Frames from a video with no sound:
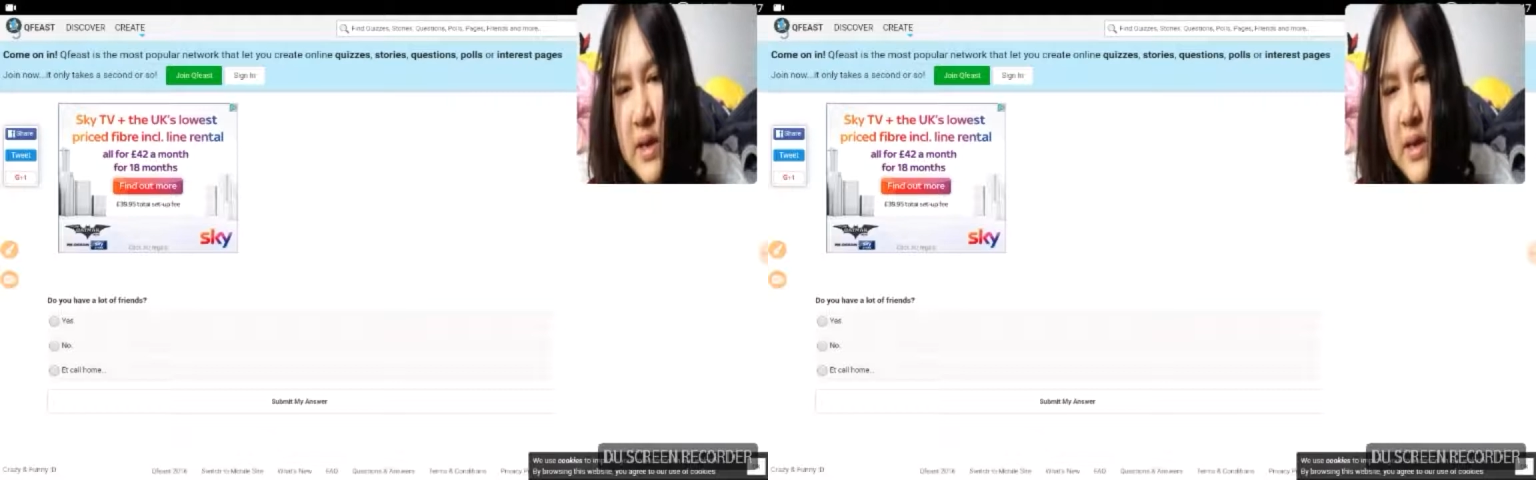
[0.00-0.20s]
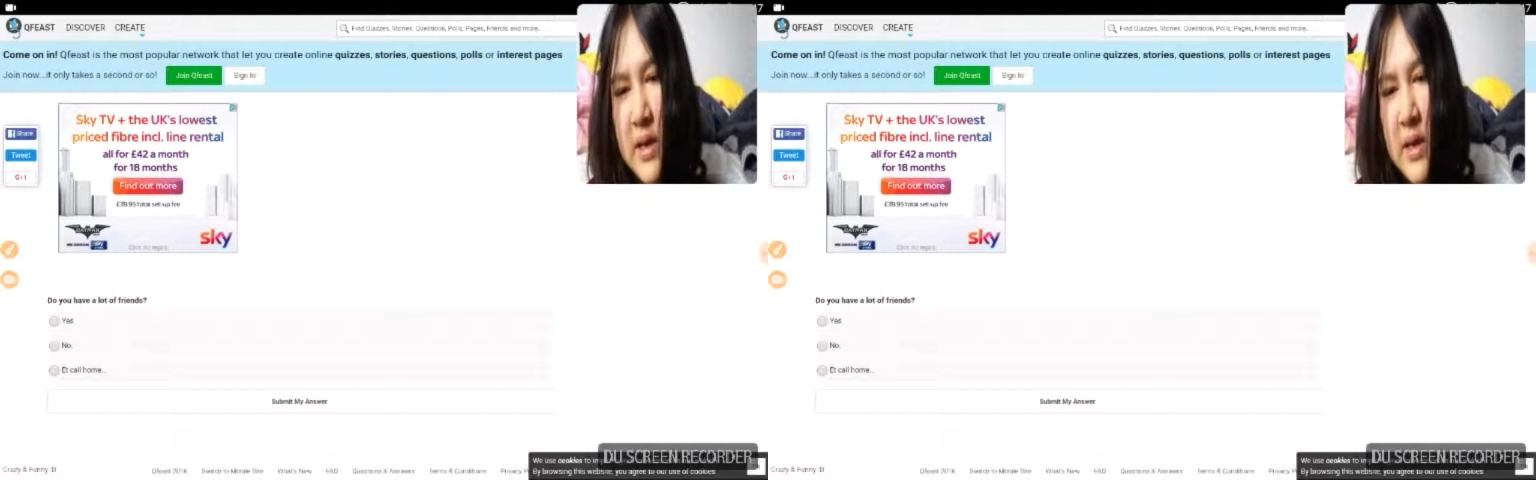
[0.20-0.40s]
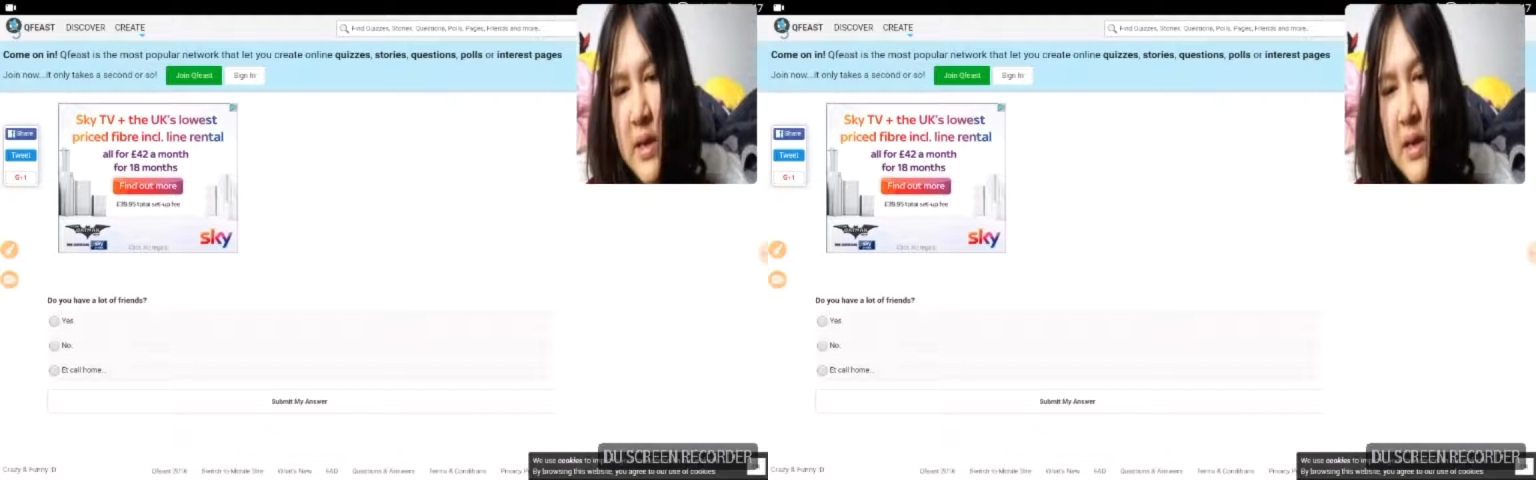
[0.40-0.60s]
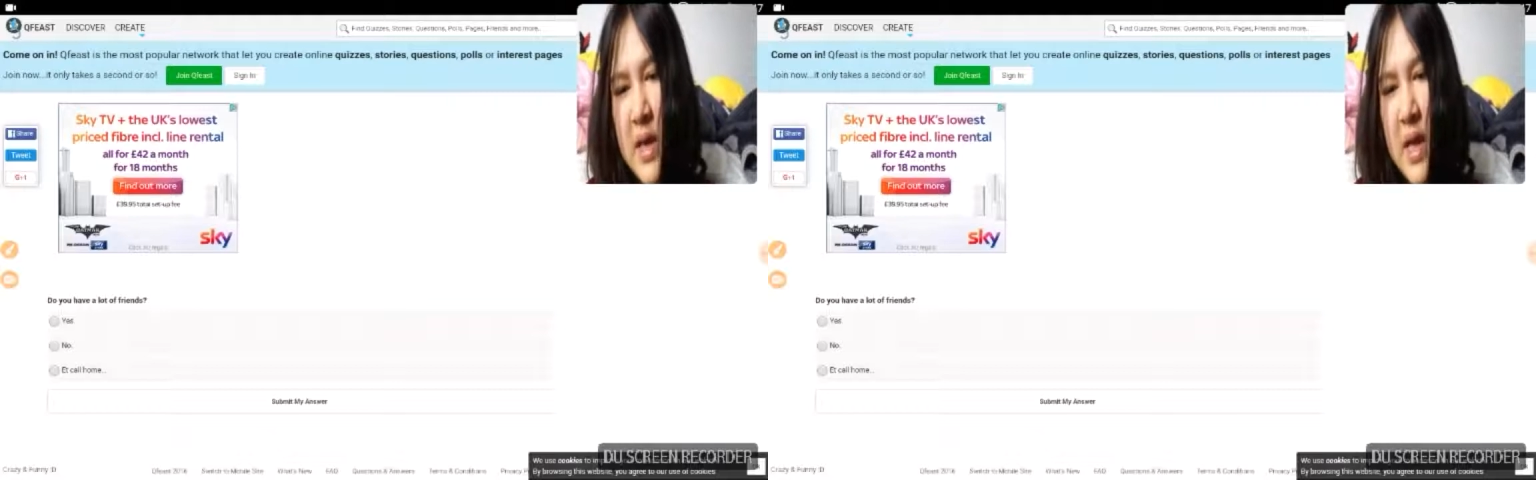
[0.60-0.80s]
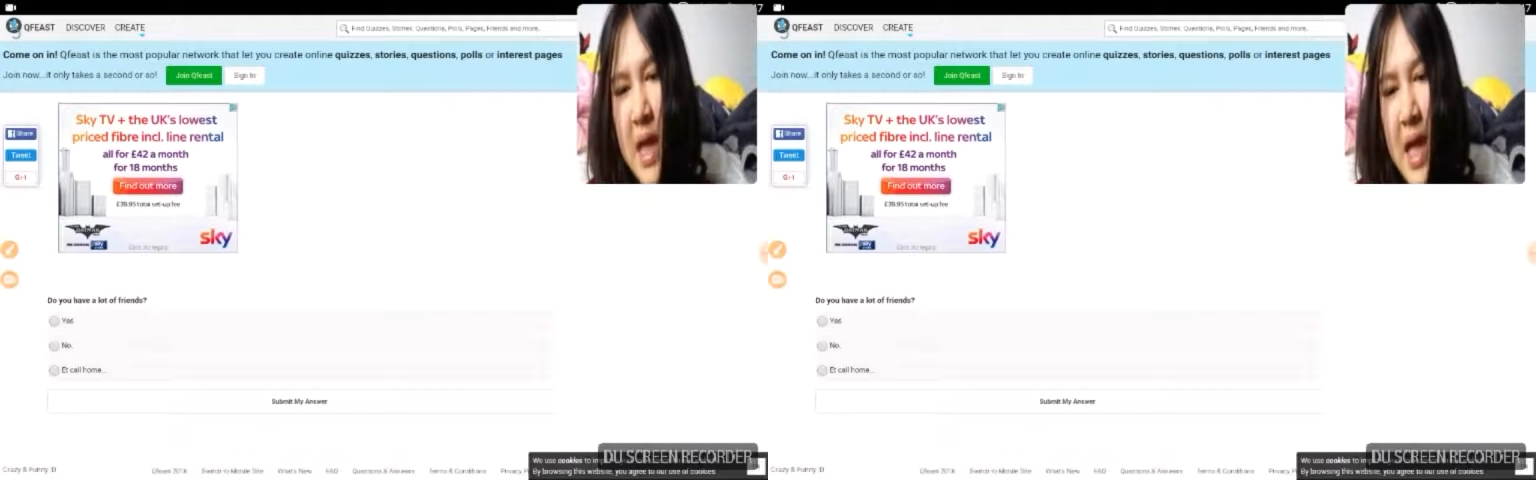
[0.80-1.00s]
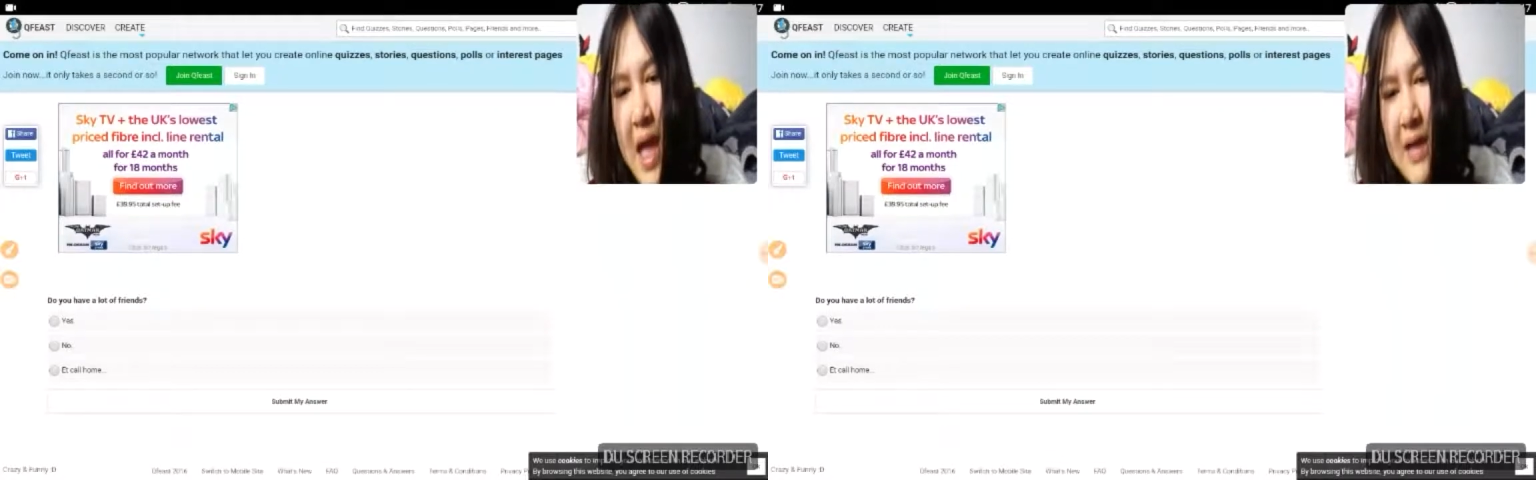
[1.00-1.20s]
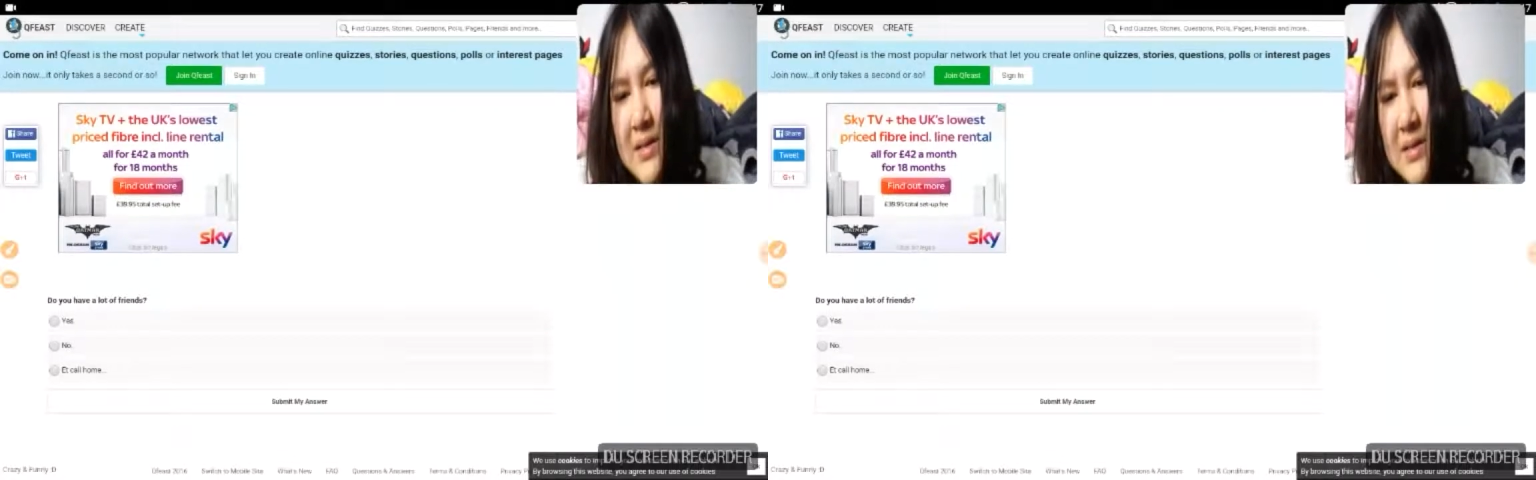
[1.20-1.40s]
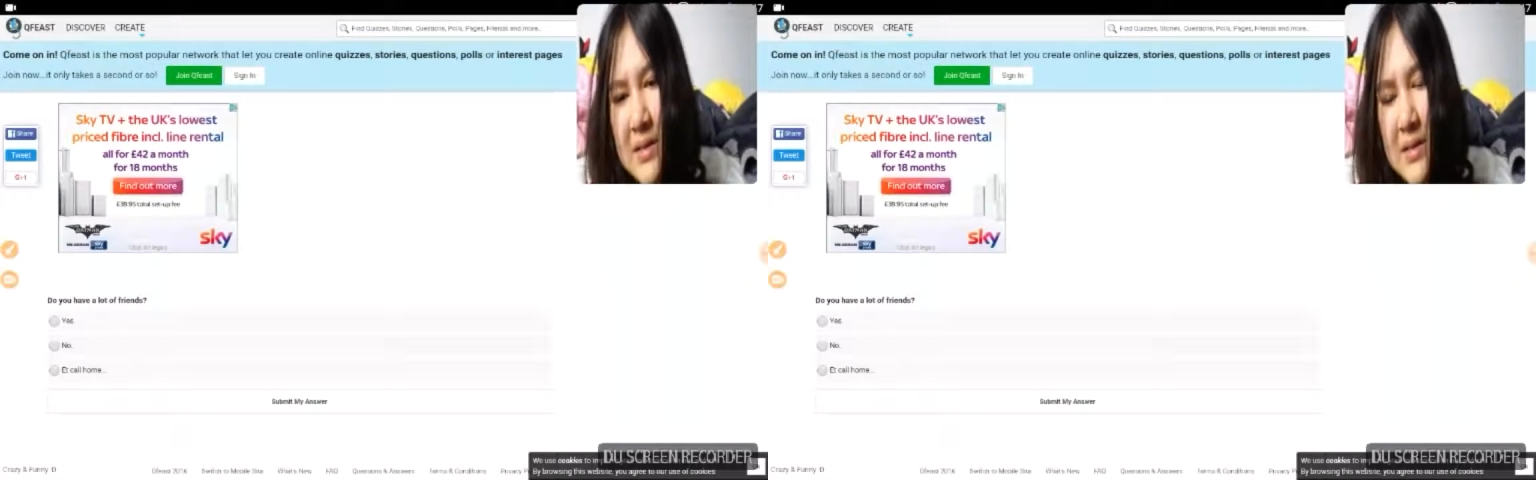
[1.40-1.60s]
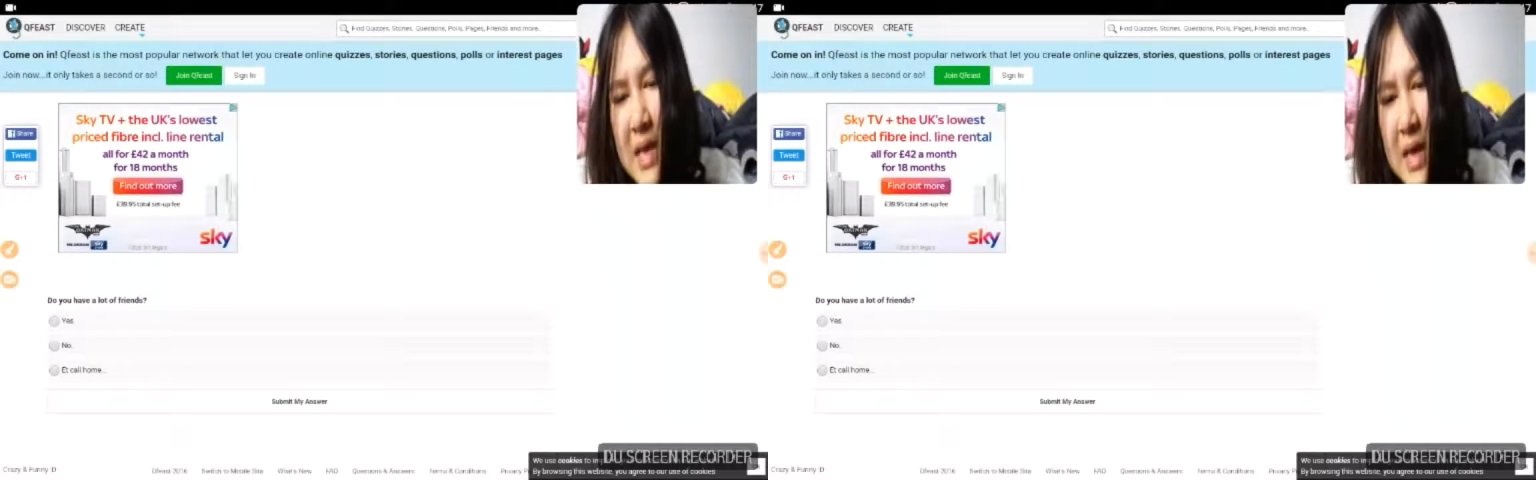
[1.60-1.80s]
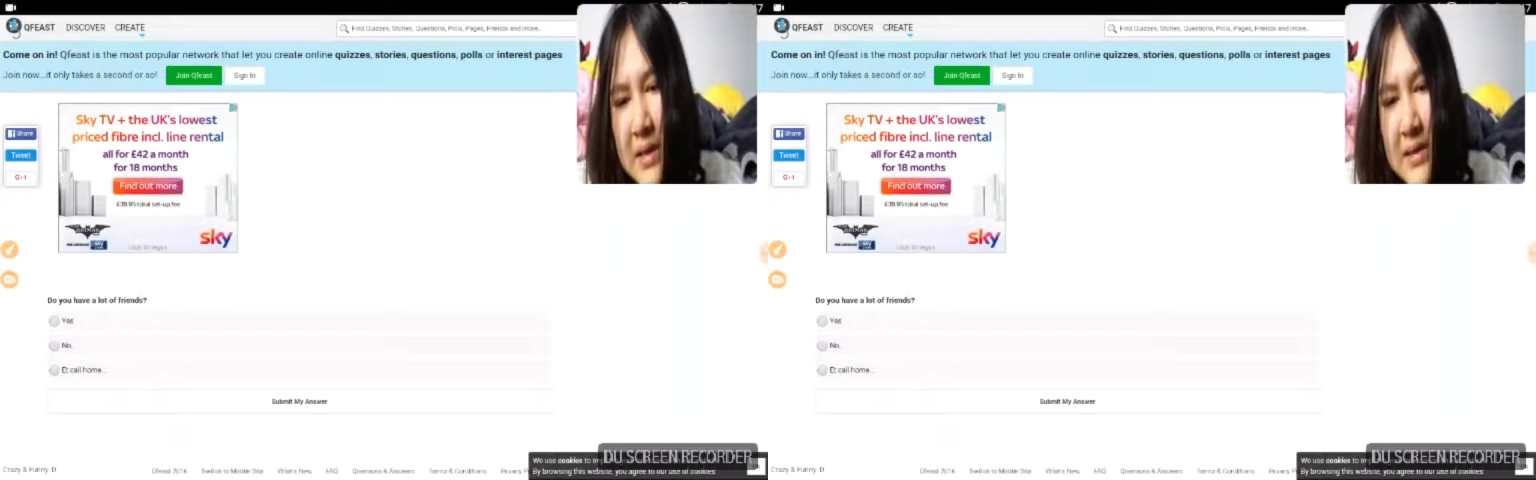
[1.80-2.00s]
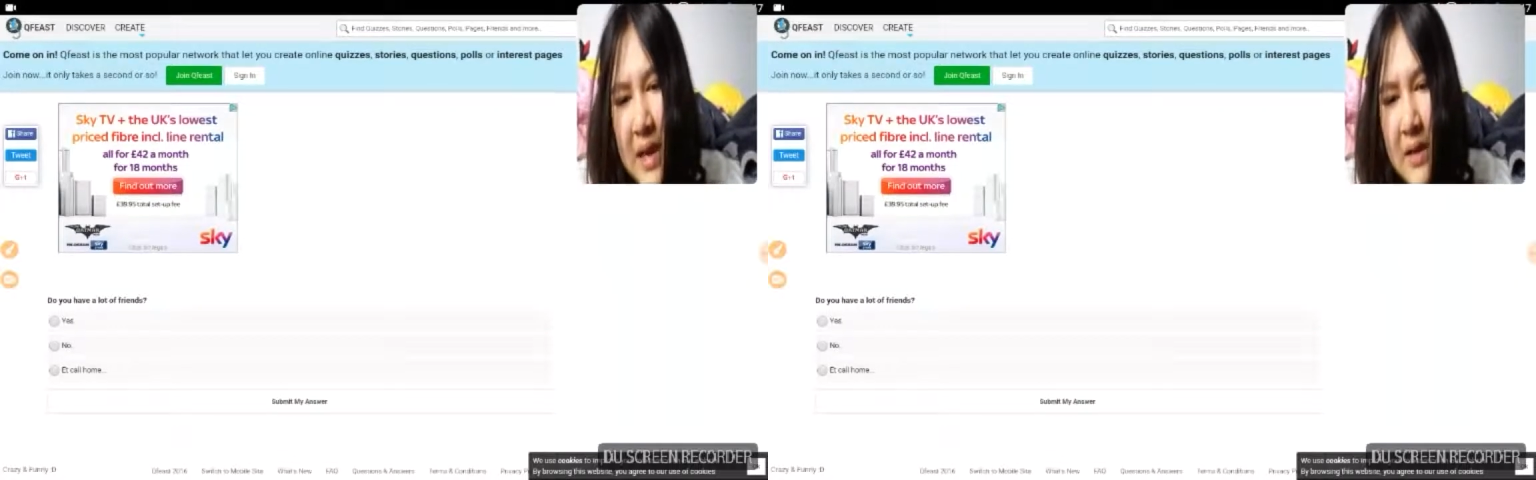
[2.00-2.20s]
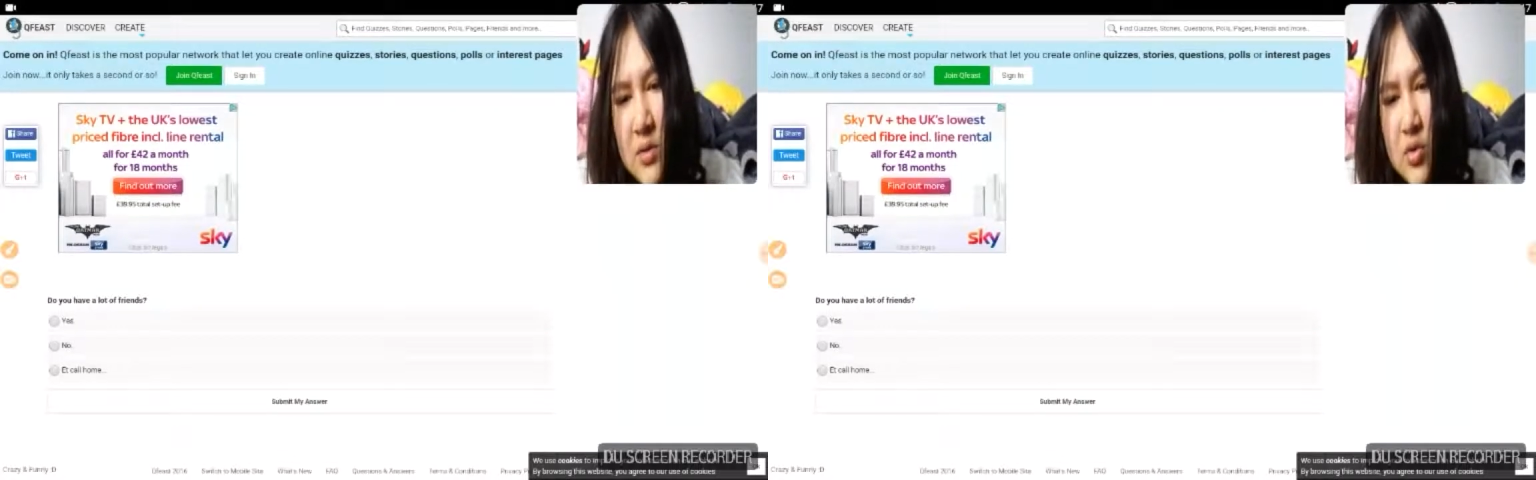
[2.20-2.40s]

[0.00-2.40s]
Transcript: Uh, exact.